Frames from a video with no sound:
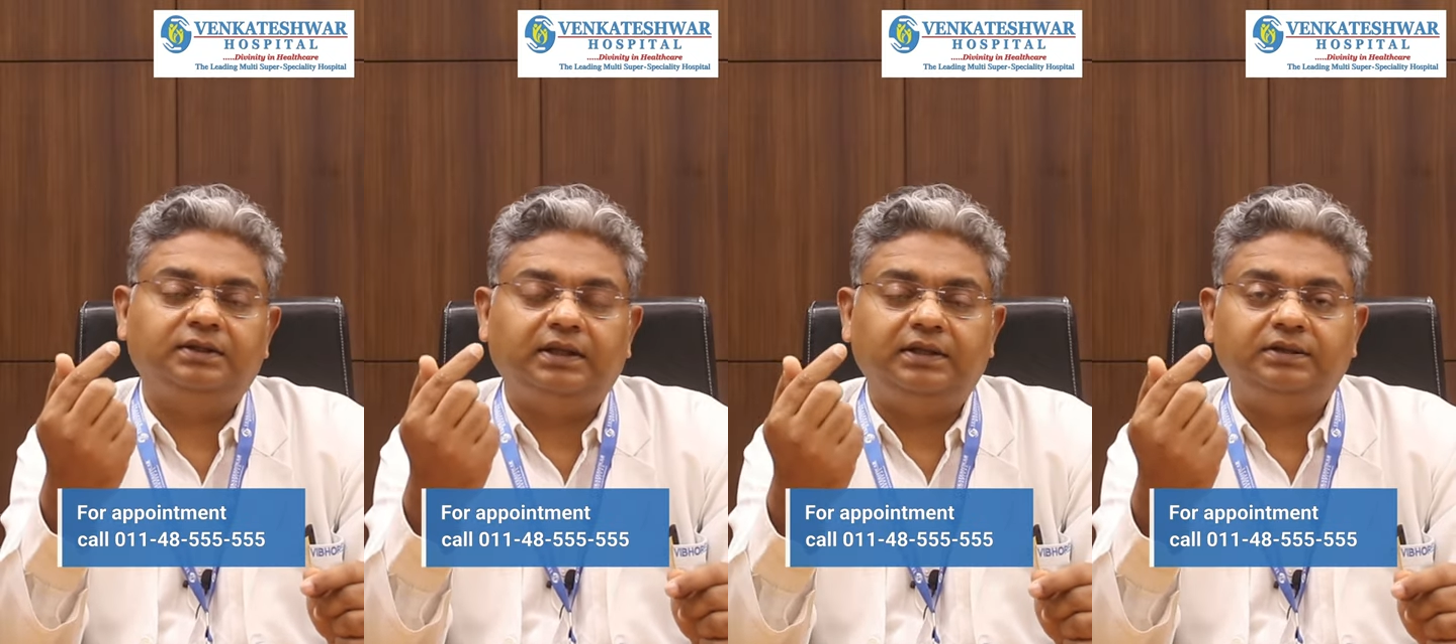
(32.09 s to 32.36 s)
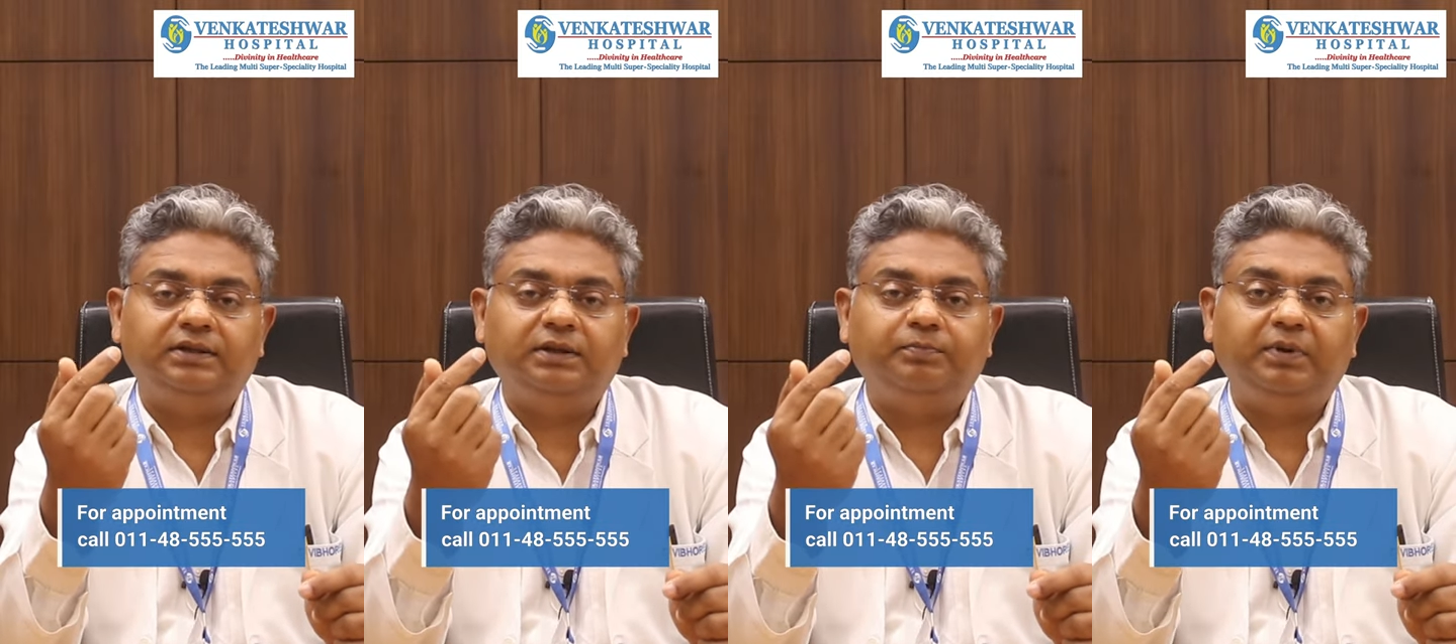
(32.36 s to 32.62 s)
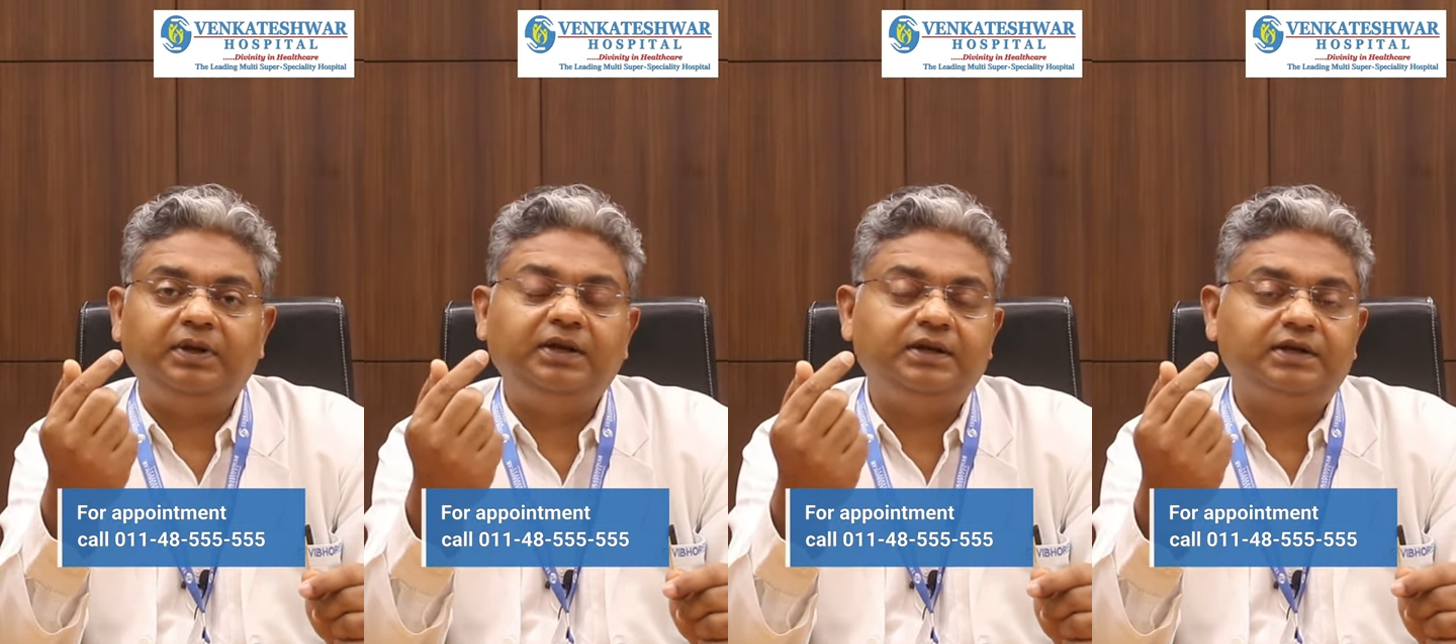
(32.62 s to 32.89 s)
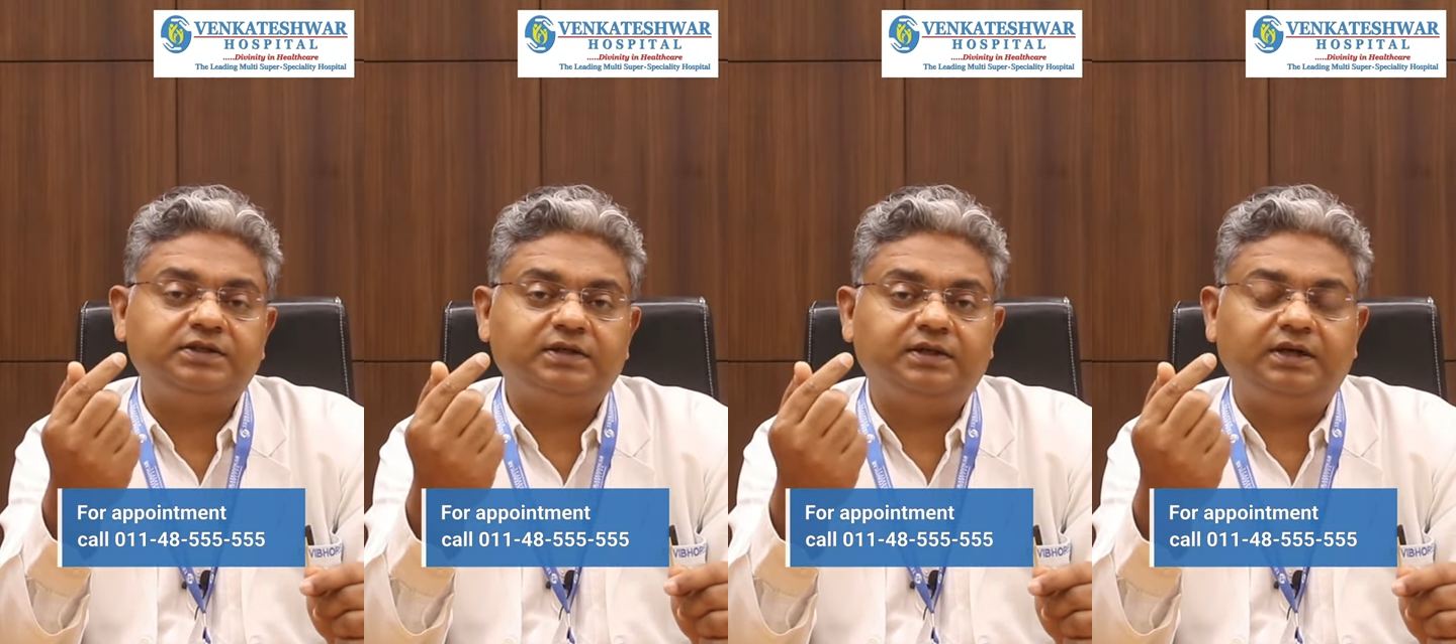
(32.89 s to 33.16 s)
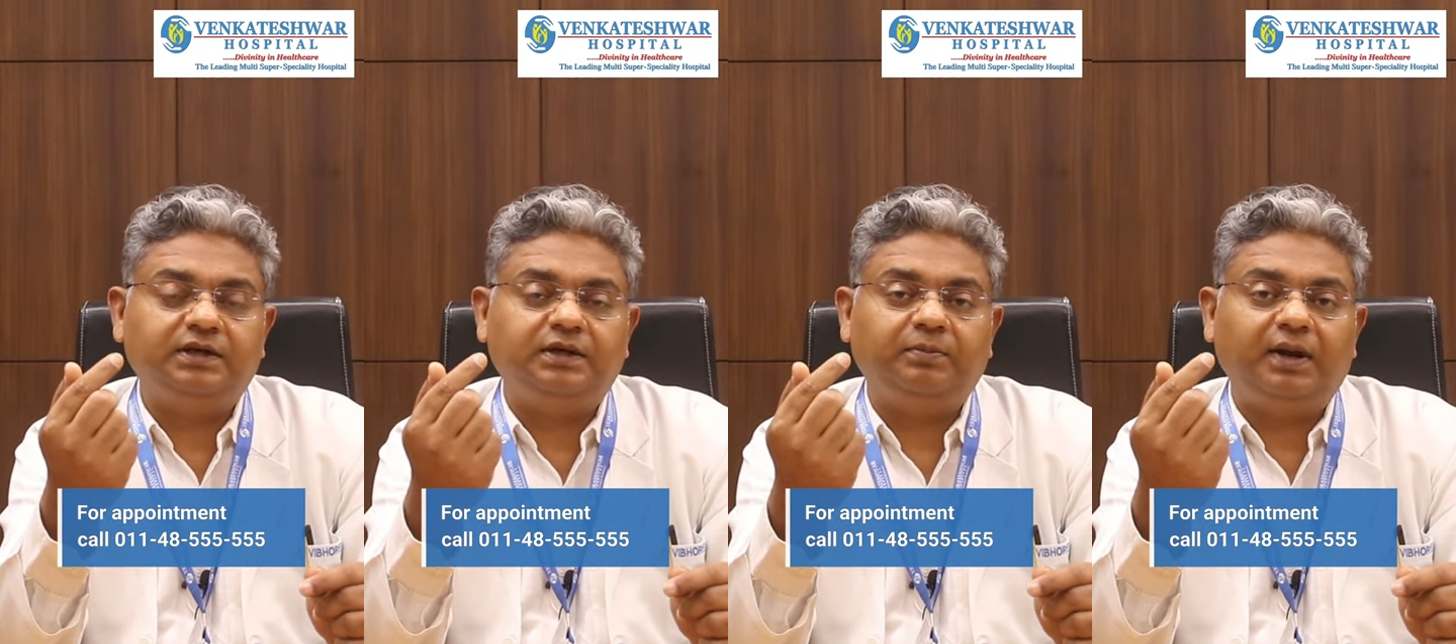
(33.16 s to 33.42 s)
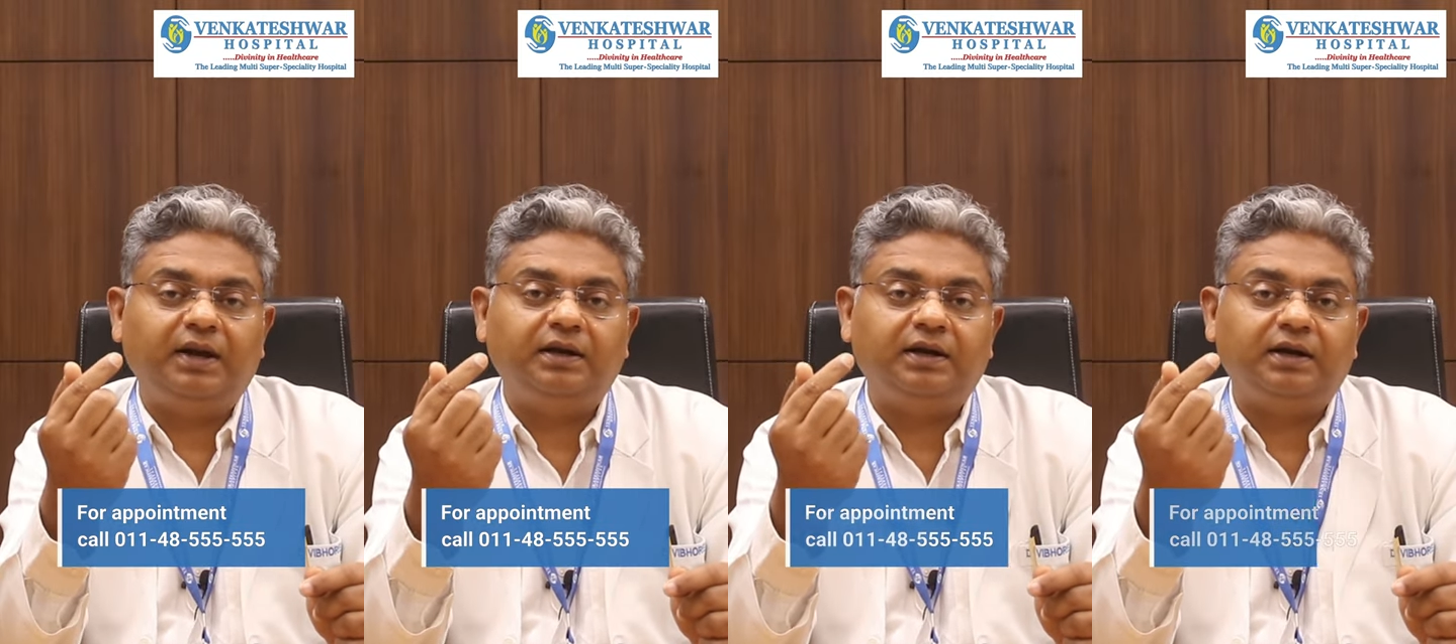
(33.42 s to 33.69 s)
then the
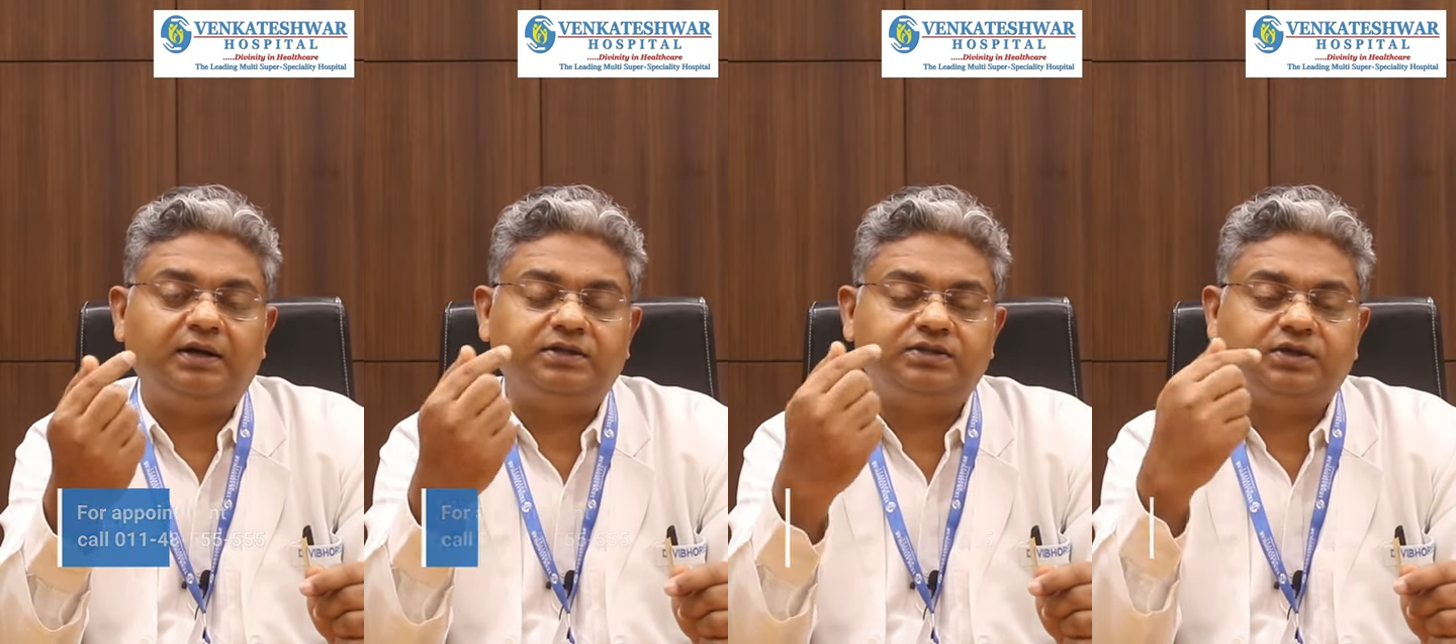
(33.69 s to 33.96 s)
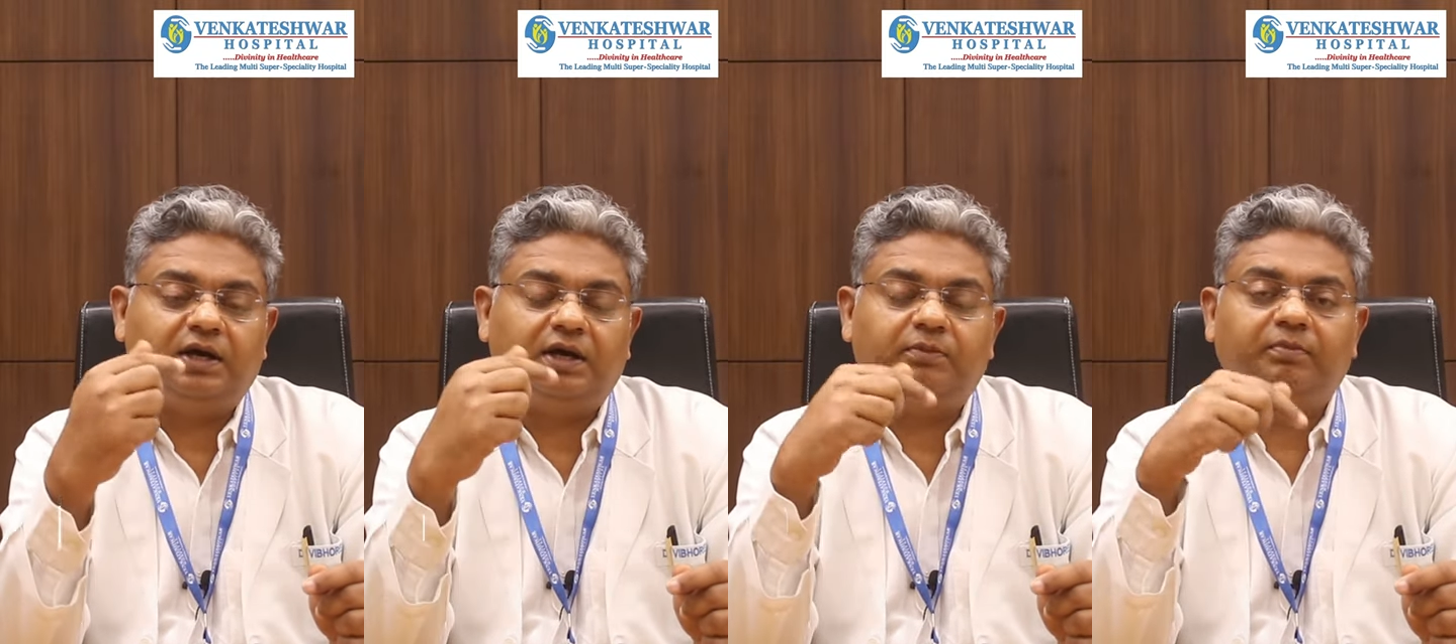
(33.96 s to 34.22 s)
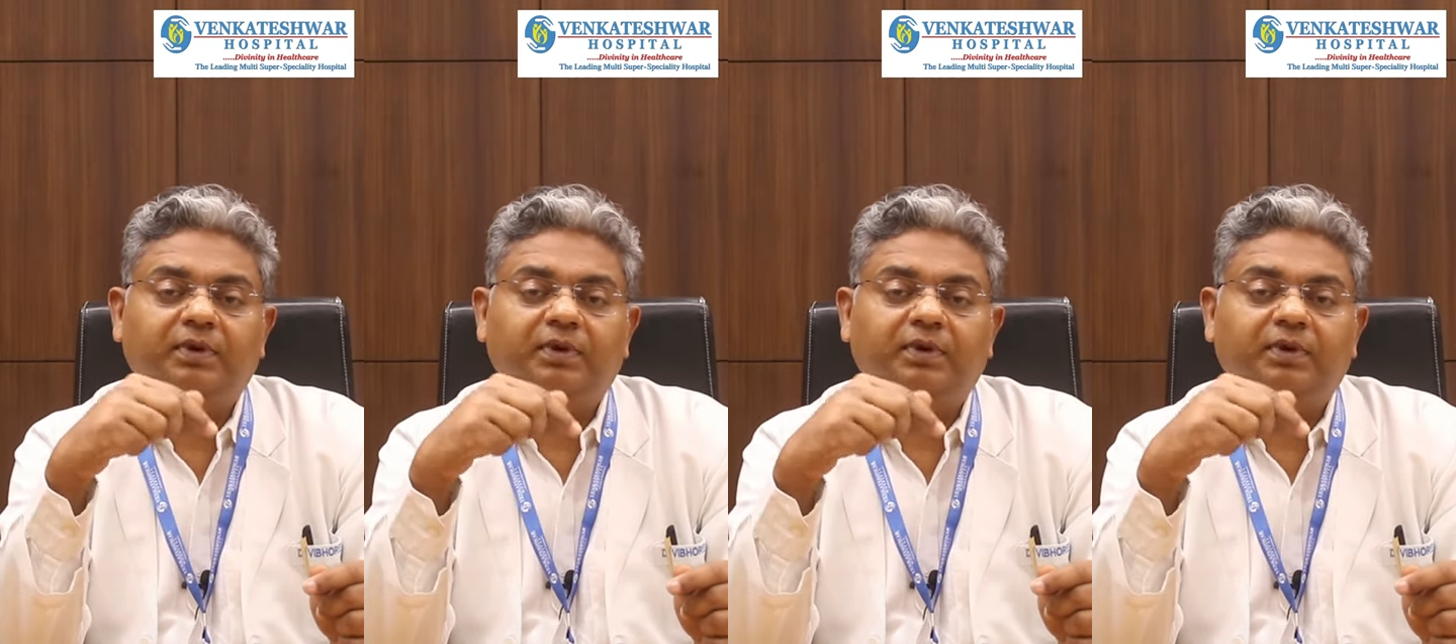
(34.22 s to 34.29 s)
predetermined cuts are